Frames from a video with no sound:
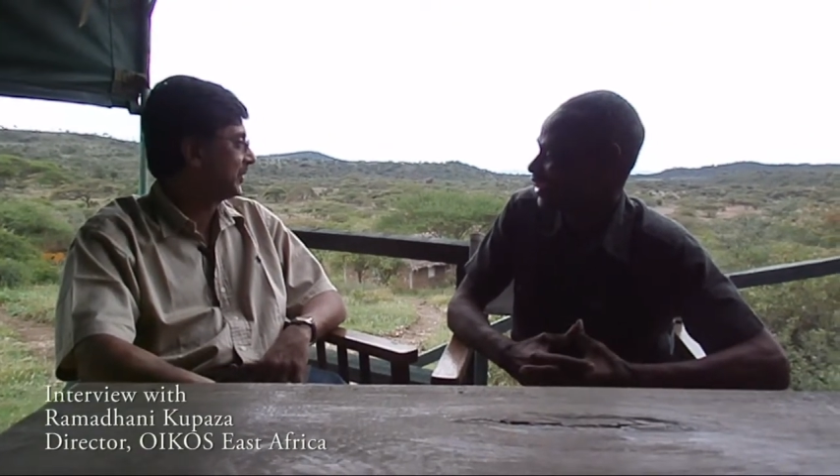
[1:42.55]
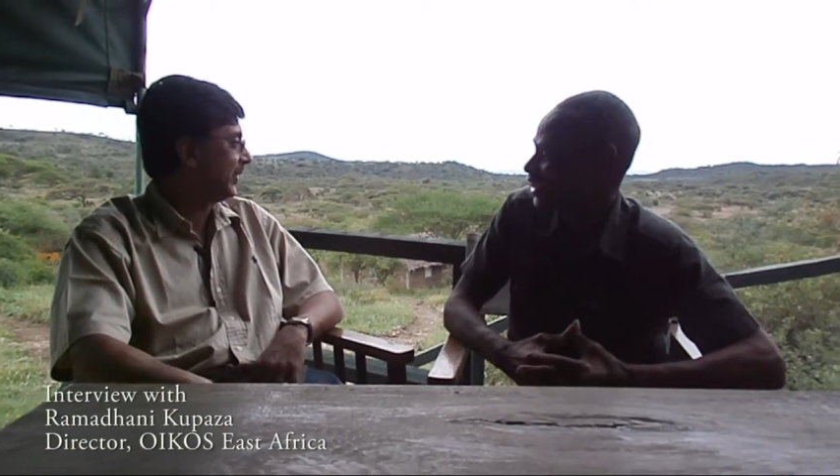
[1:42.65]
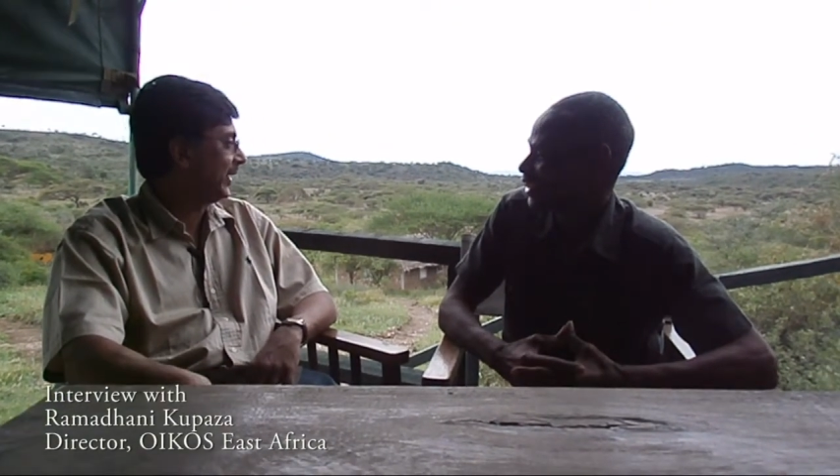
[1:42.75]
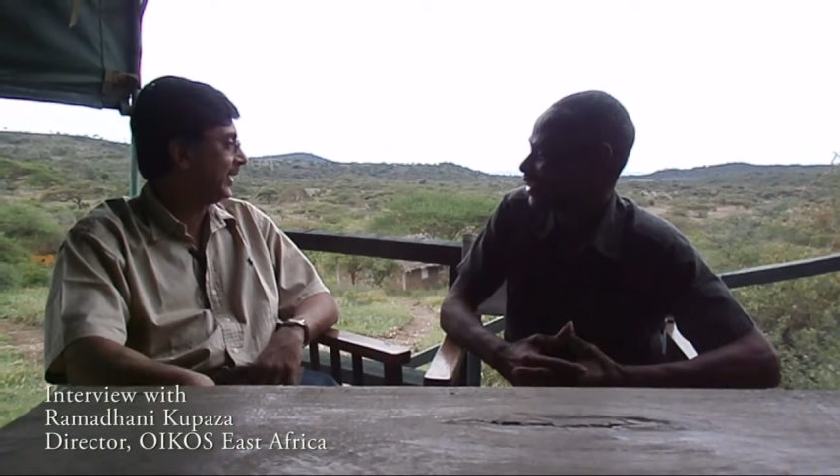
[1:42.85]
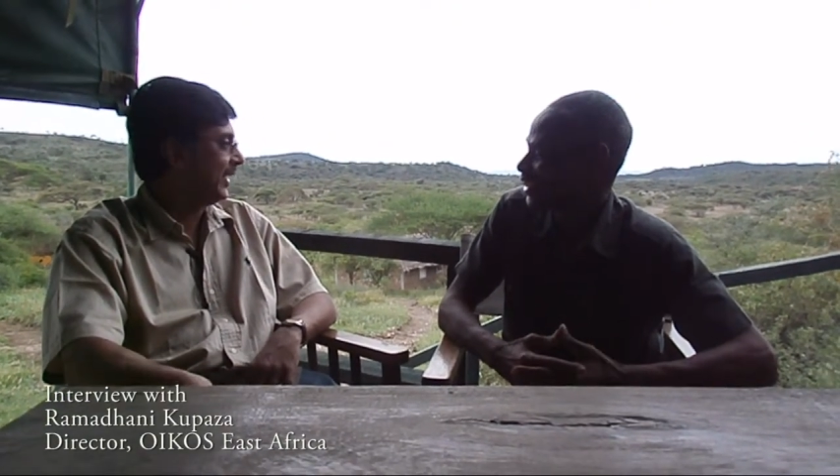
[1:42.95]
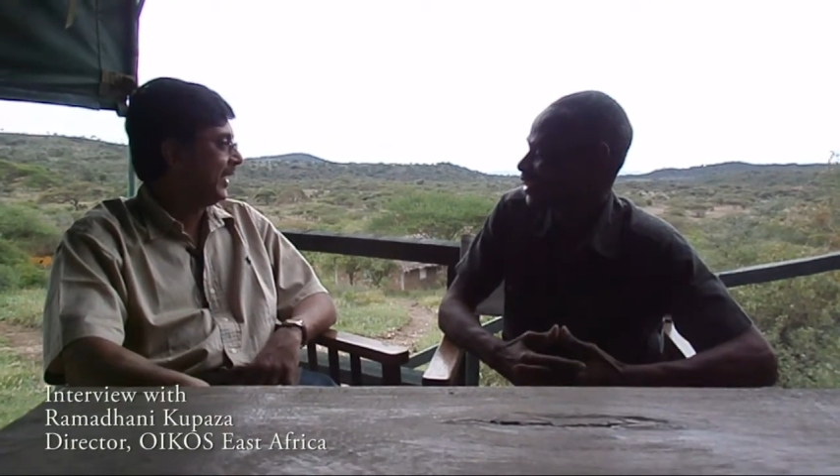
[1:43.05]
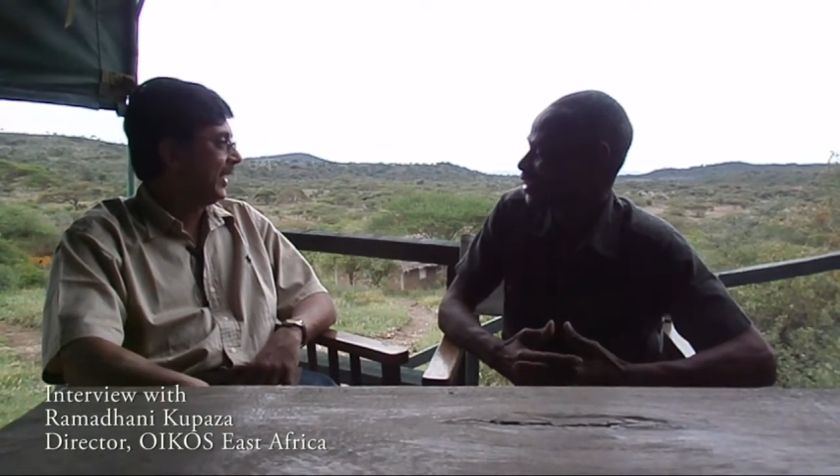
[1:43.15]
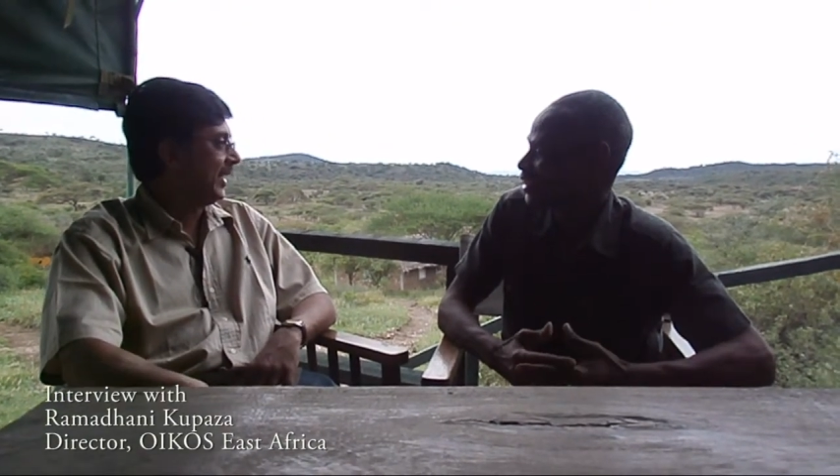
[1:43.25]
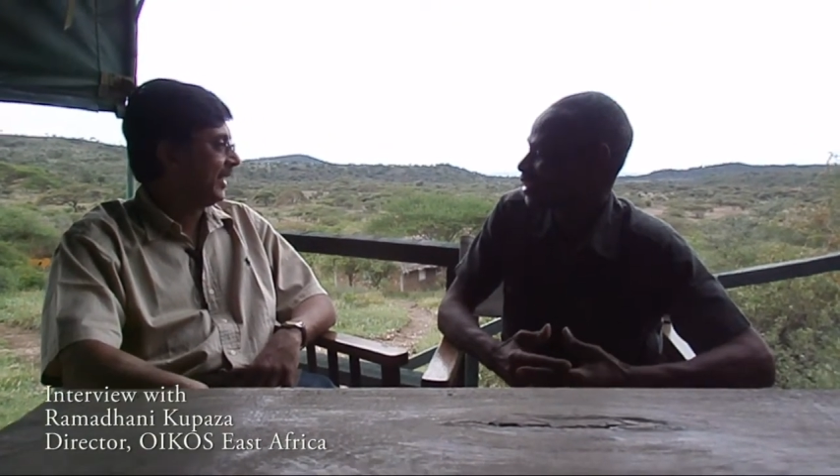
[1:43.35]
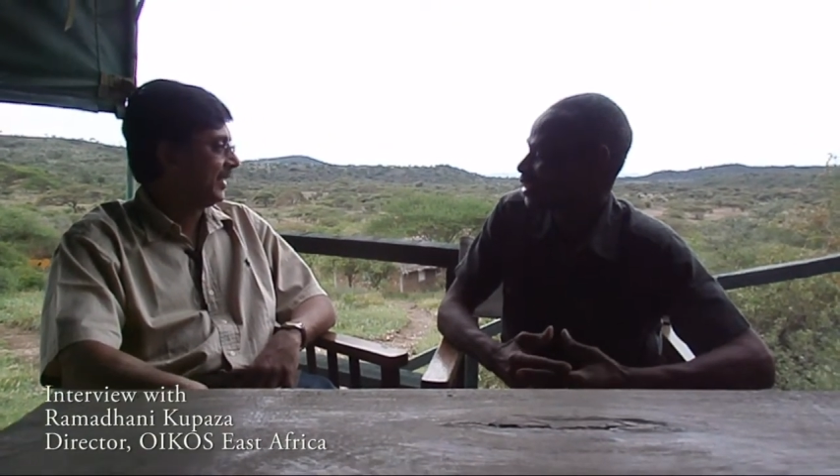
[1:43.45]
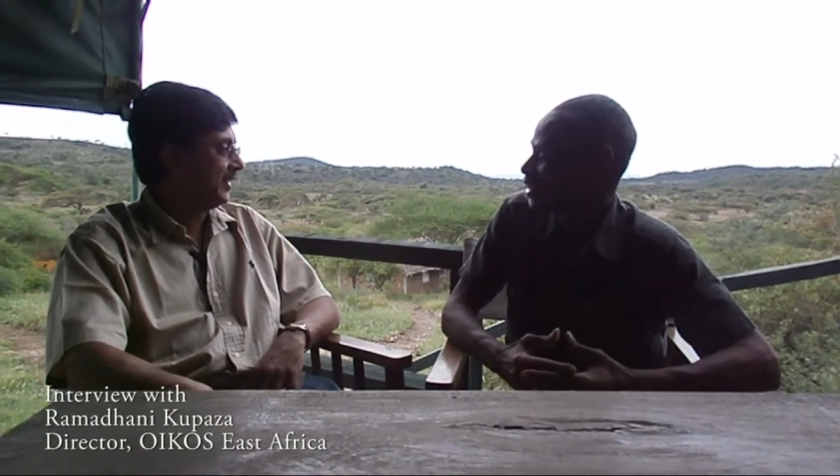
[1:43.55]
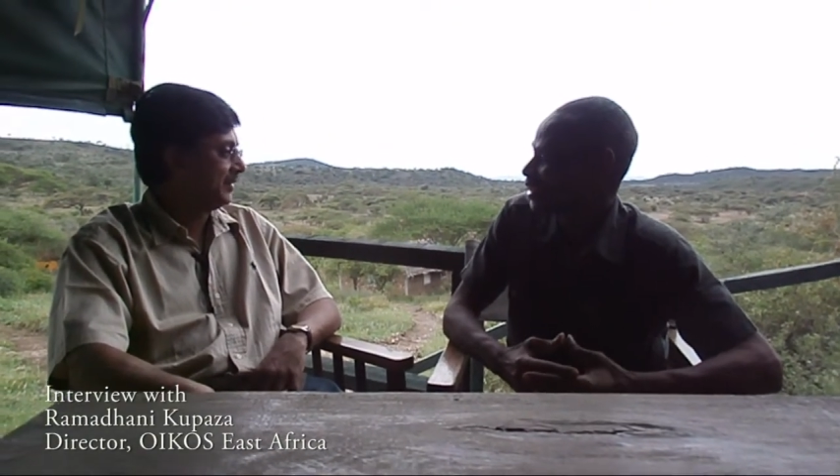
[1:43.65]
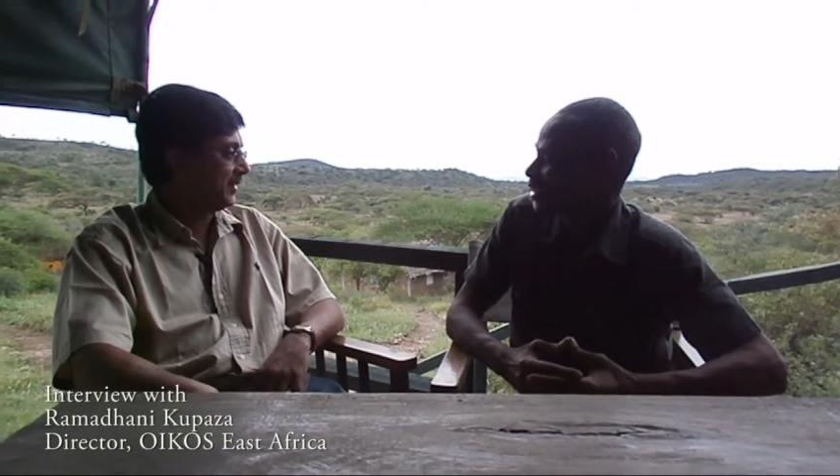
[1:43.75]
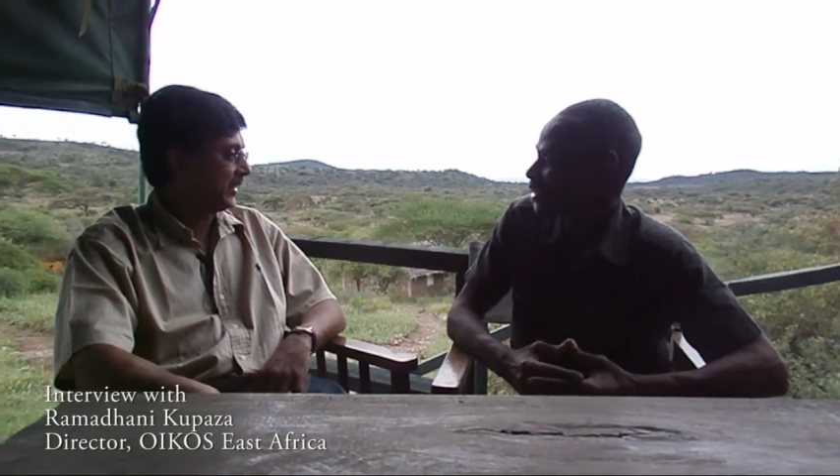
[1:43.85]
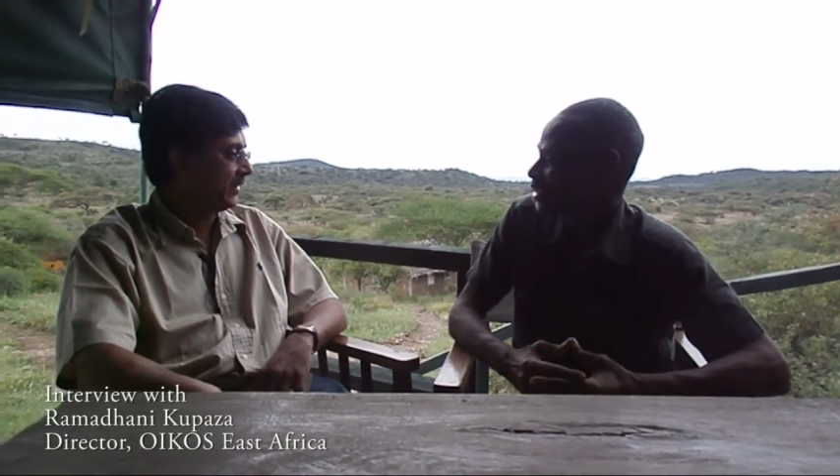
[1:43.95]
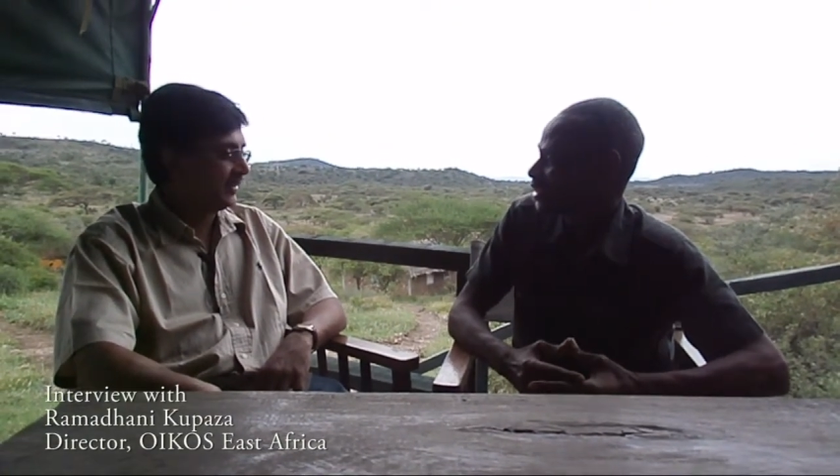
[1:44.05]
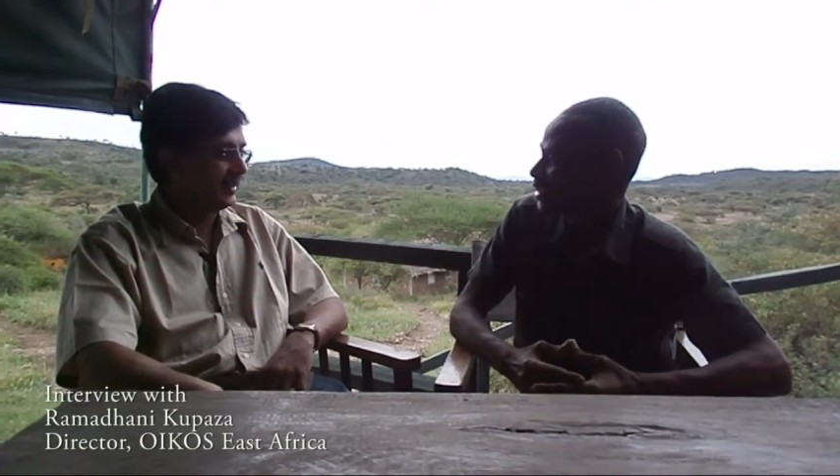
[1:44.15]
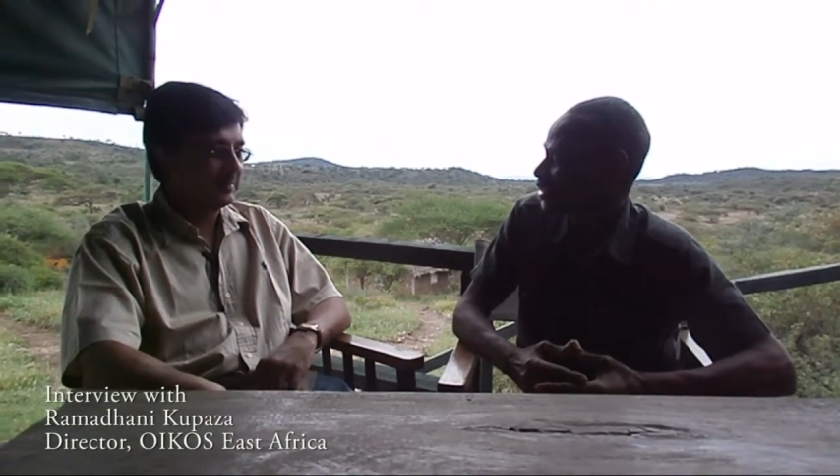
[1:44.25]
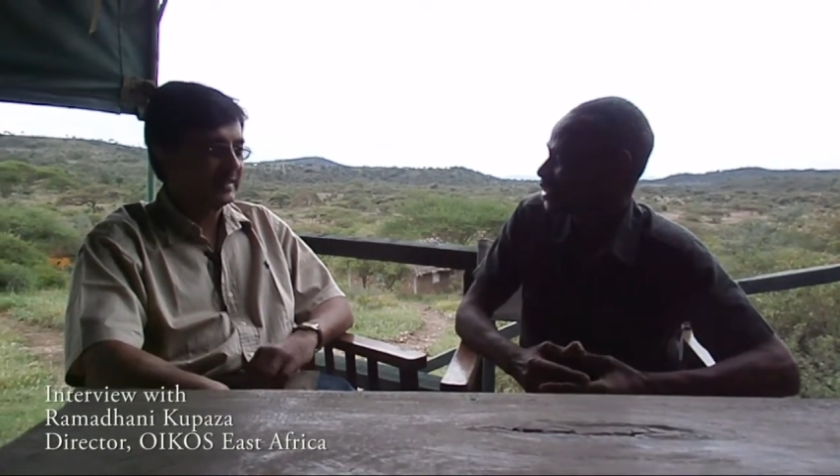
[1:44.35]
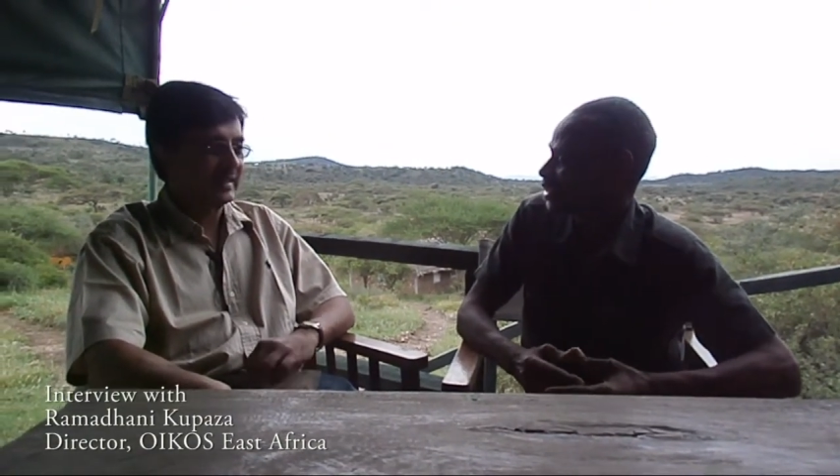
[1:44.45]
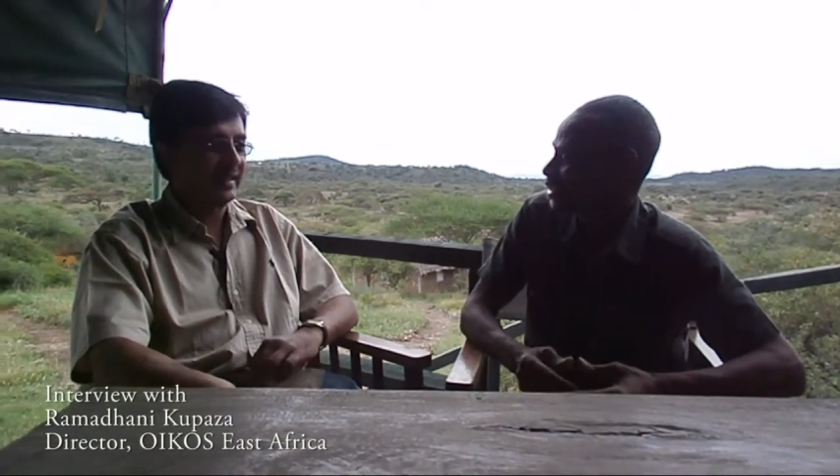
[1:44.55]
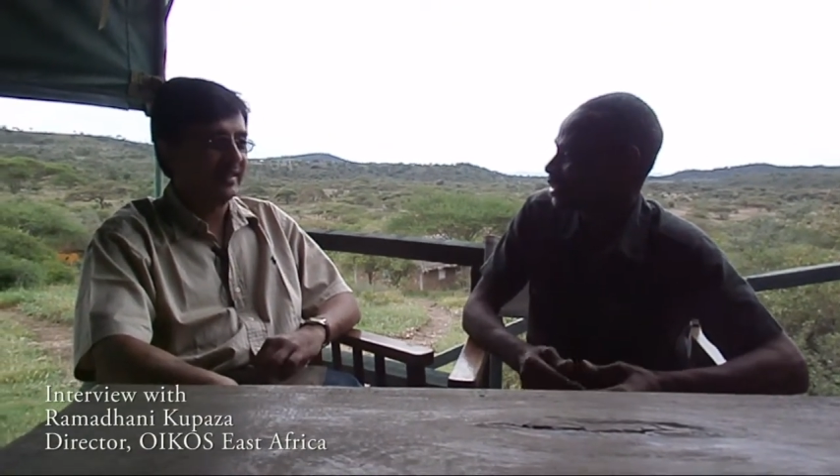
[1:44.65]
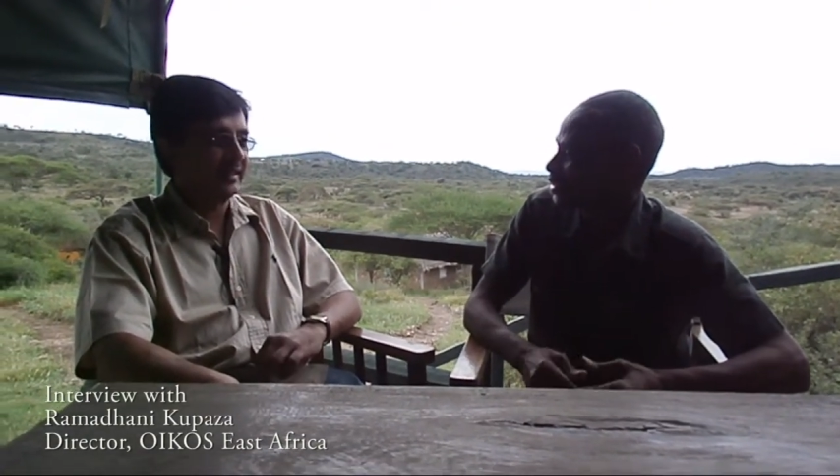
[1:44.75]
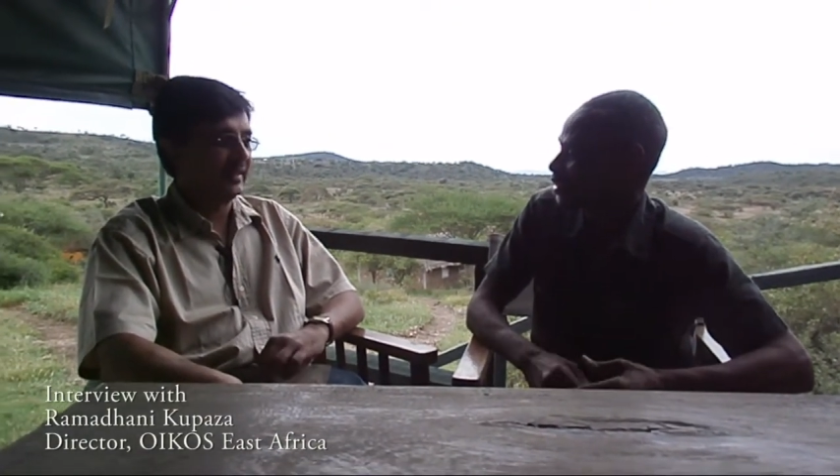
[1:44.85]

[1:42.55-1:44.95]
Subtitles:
today. Working with the Maasai